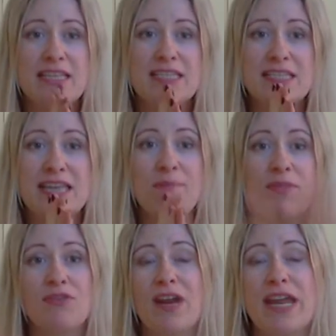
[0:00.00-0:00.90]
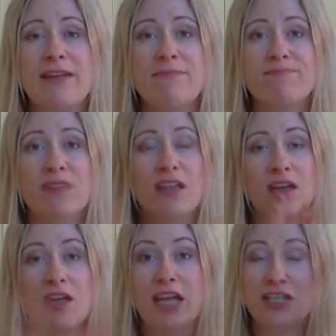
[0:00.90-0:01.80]
Step 3
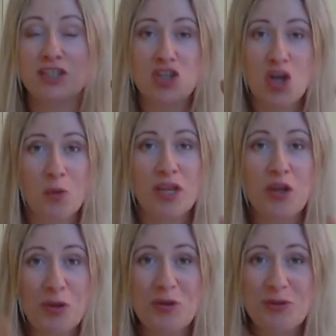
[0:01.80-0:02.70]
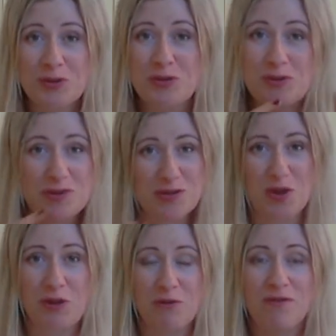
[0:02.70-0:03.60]
is knowing who you
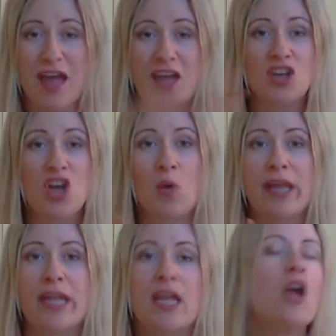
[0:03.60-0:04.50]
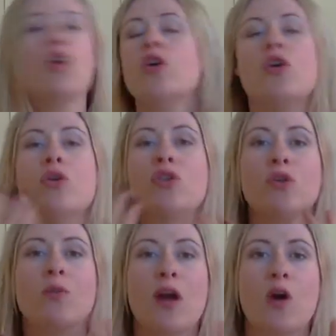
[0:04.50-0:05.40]
serve and knowing who
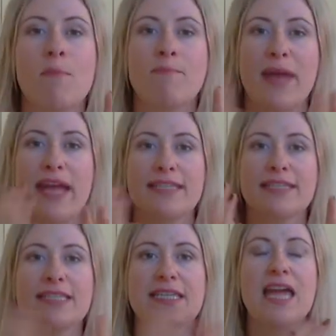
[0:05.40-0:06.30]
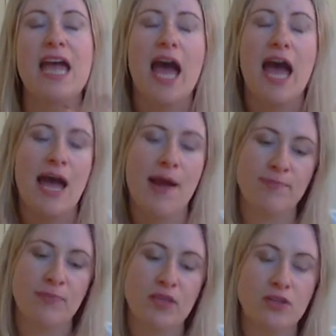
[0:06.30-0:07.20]
you help best.
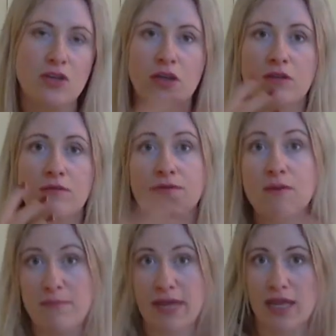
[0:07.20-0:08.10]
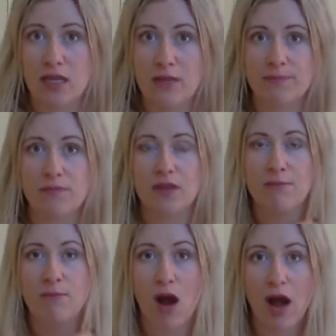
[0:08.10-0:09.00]
So for me,
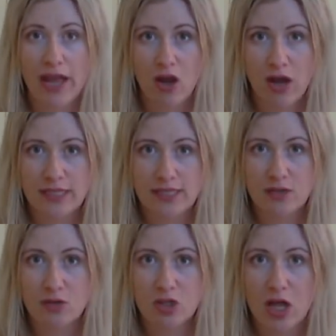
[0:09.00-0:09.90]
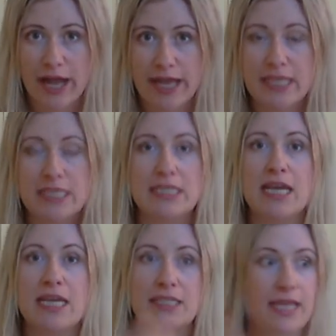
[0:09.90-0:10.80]
my ideal client
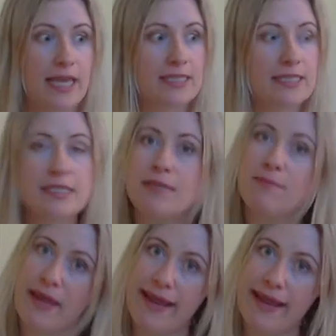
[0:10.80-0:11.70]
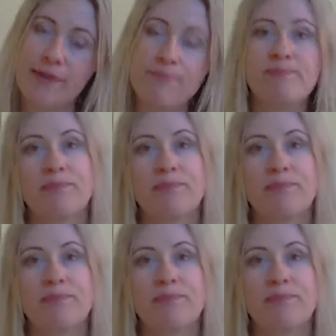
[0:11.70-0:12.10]
tends to be